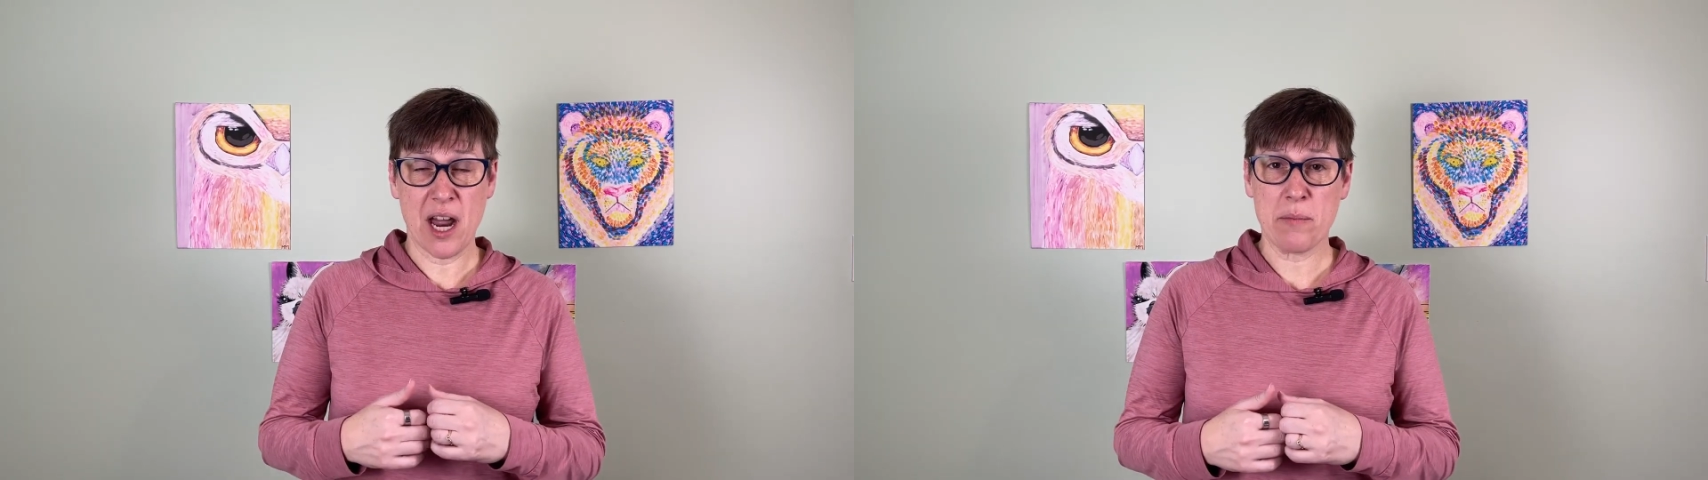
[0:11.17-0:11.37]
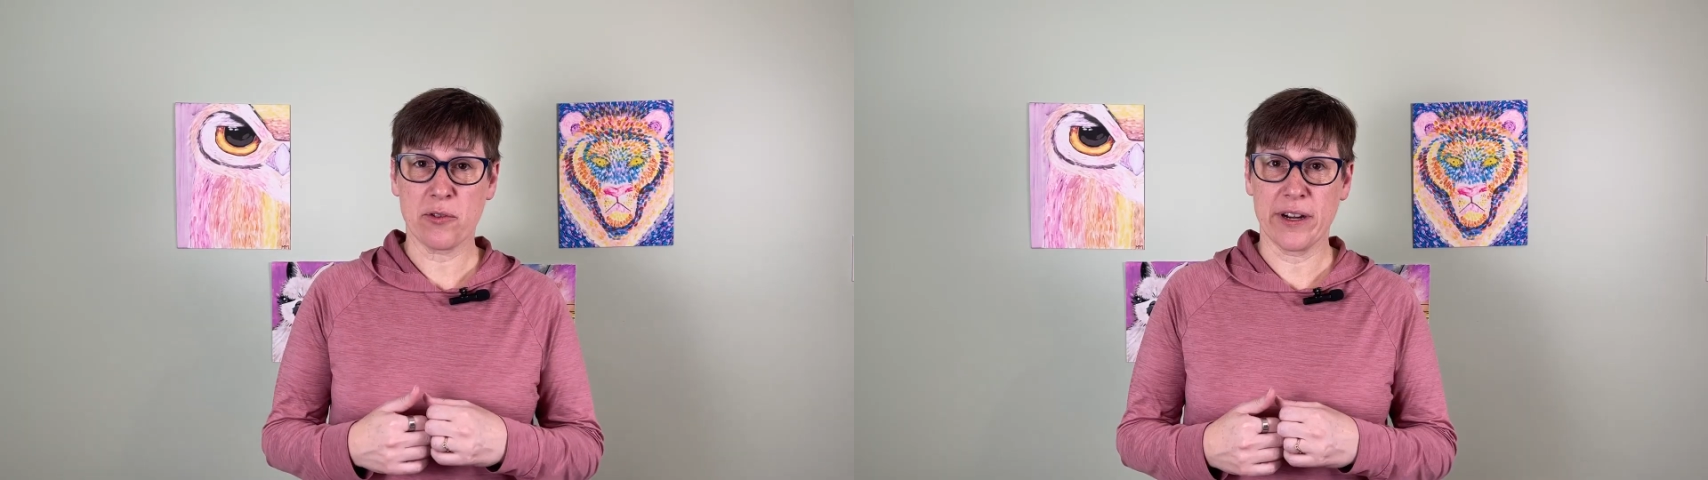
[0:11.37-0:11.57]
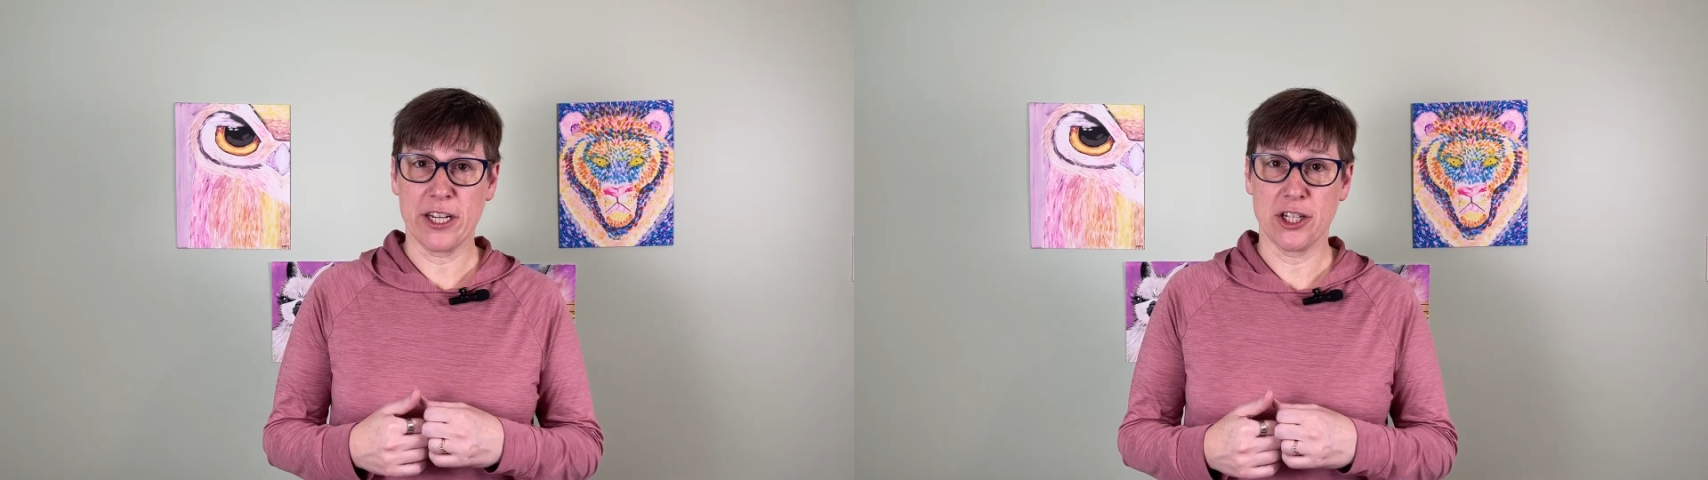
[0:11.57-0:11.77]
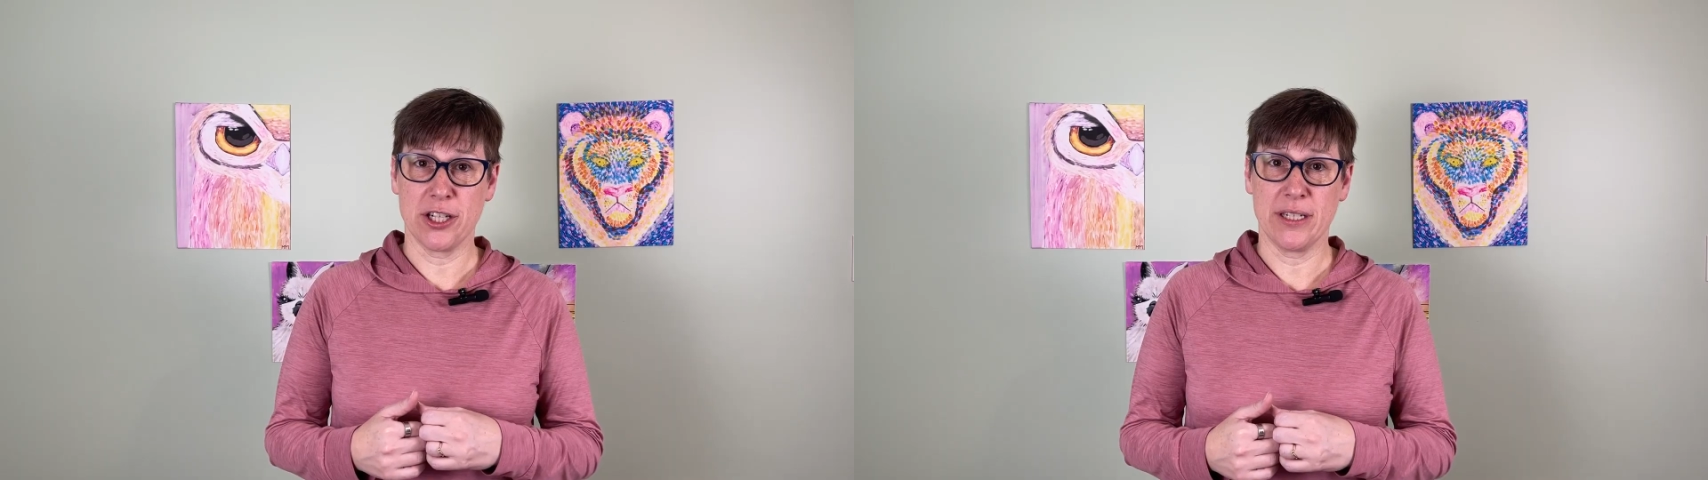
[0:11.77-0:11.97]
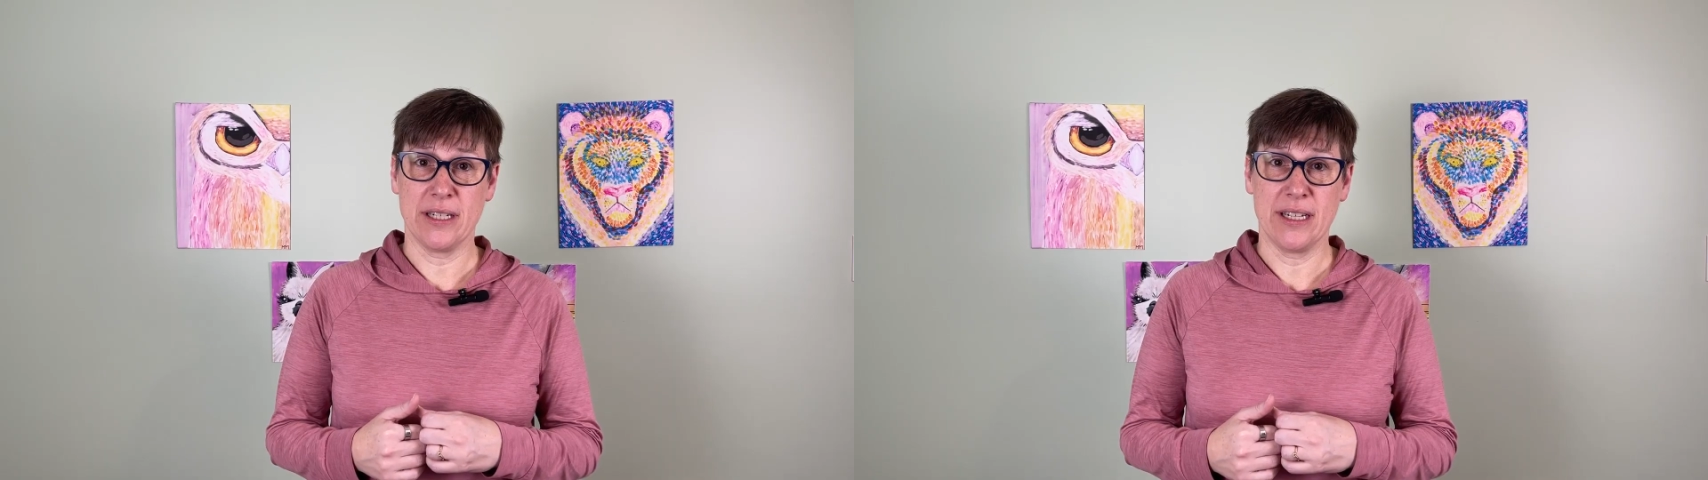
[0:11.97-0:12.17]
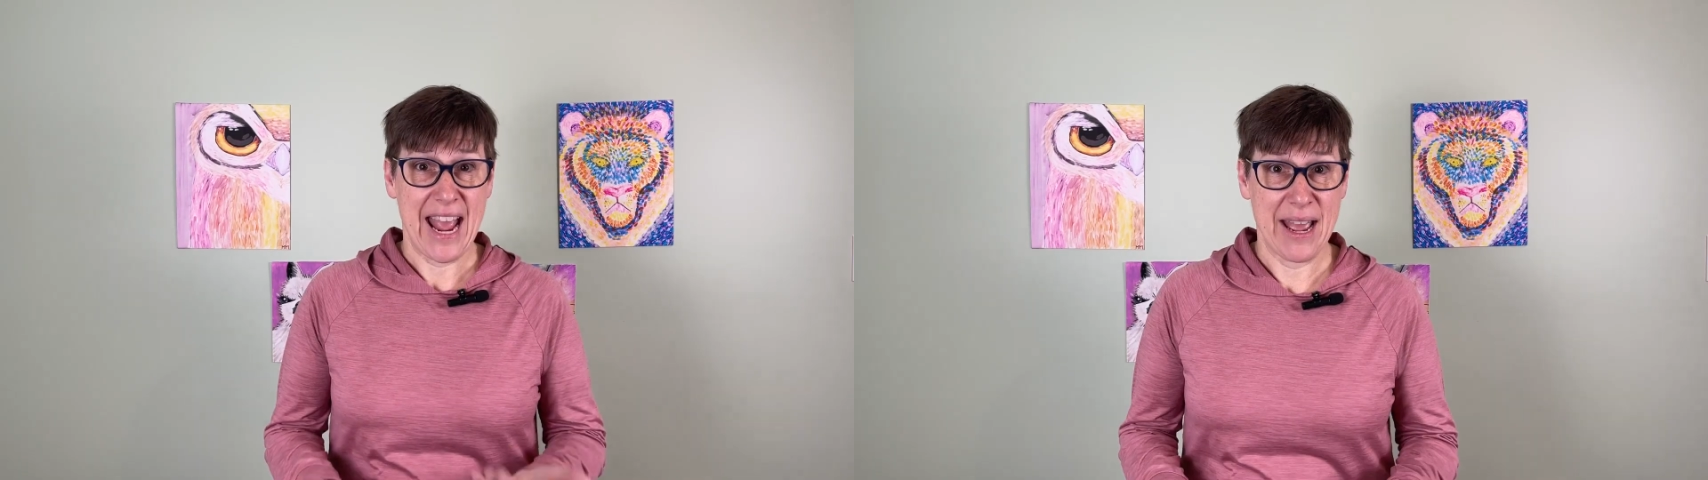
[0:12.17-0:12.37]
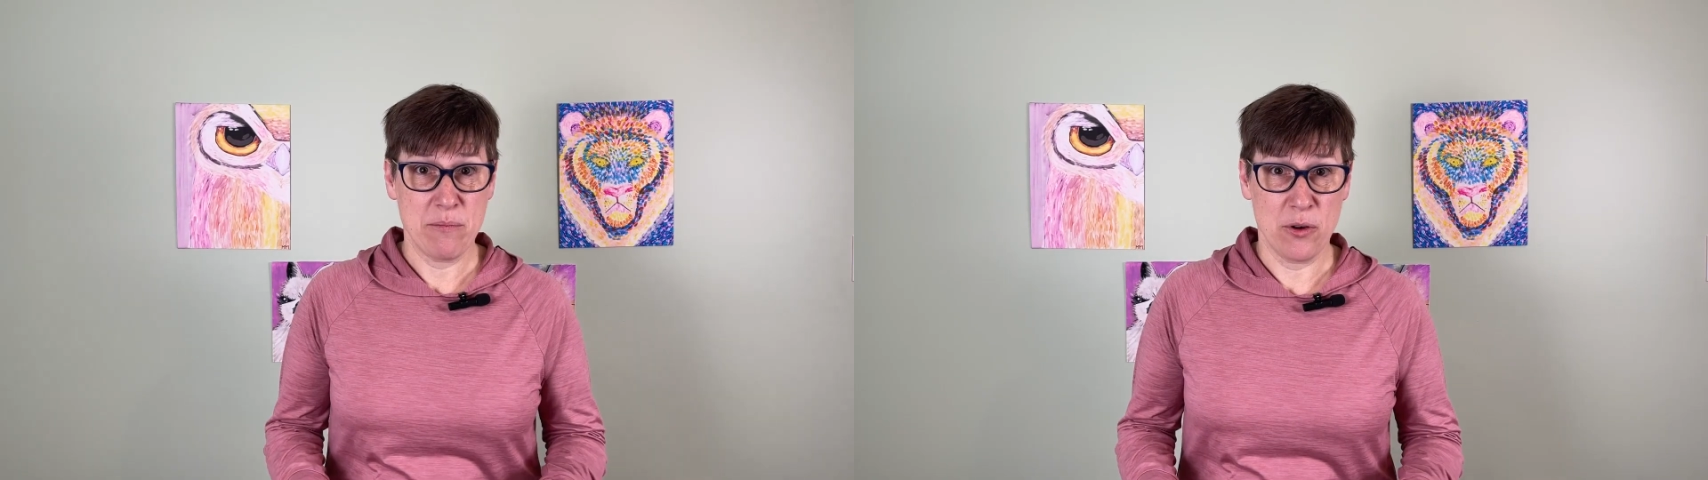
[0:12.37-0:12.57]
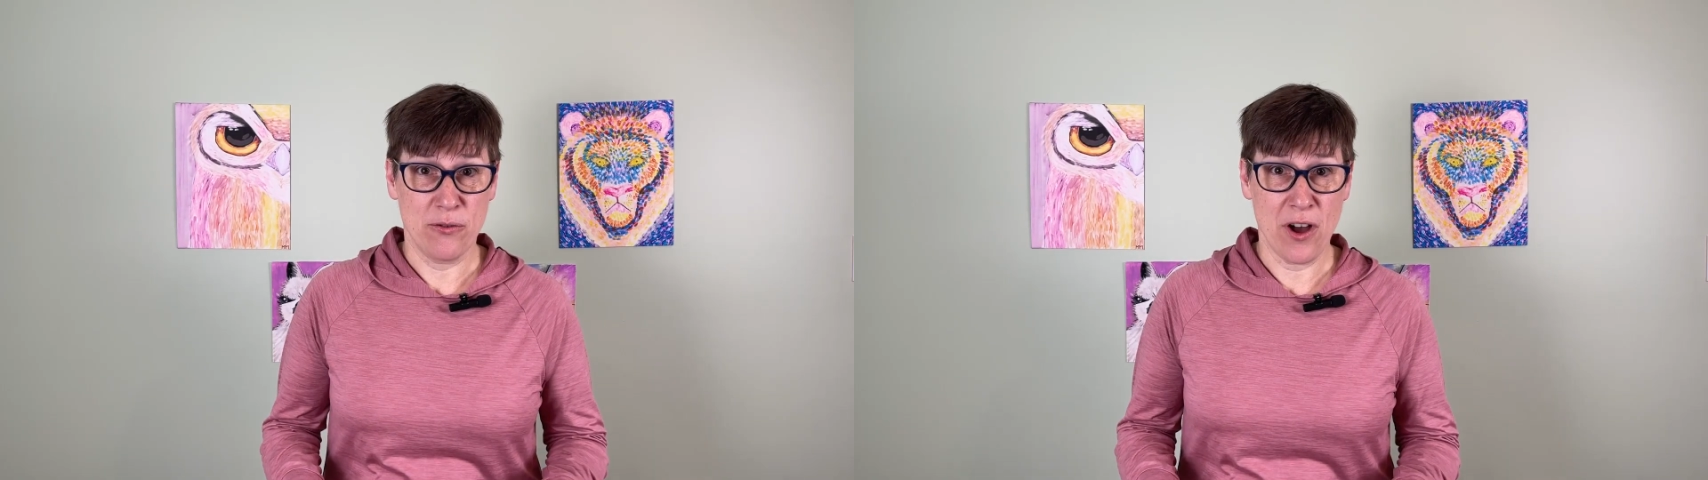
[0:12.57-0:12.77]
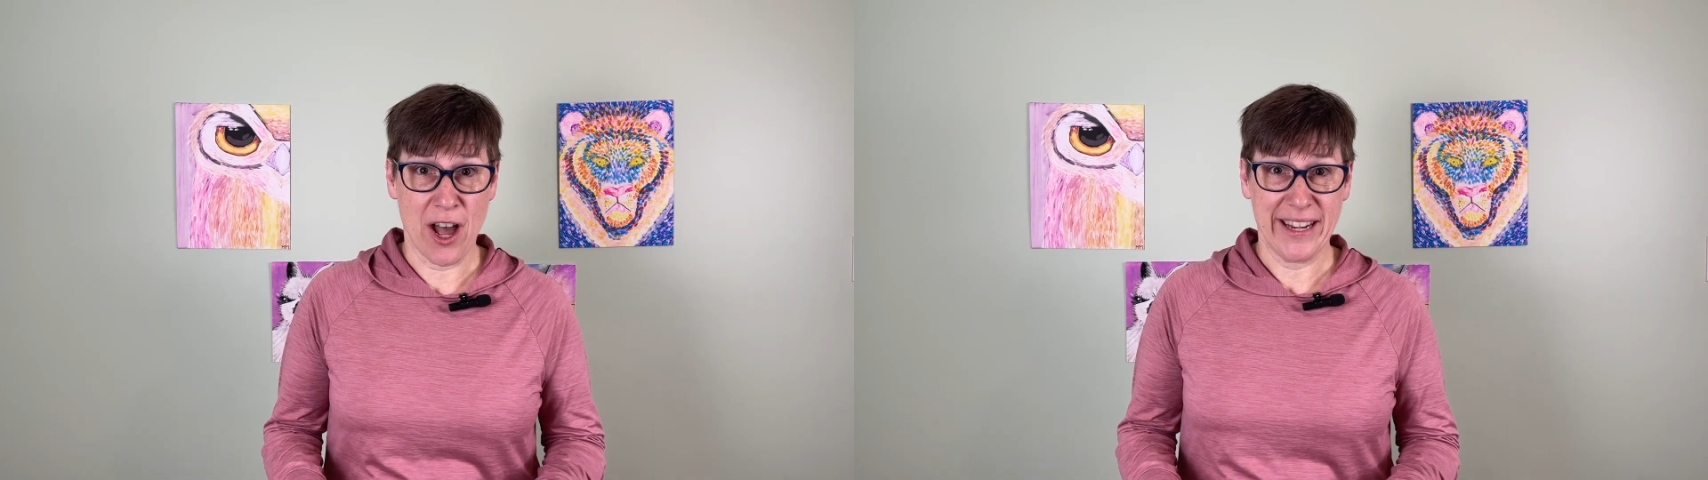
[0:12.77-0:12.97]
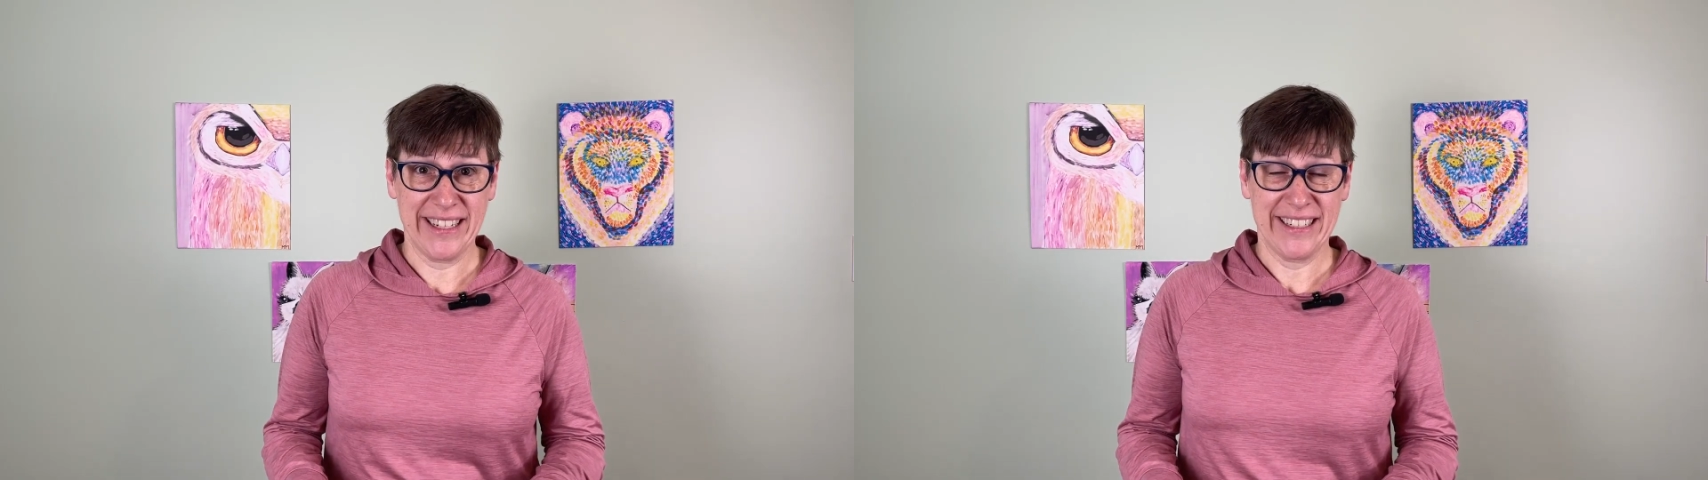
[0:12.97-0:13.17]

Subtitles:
operation, and move on.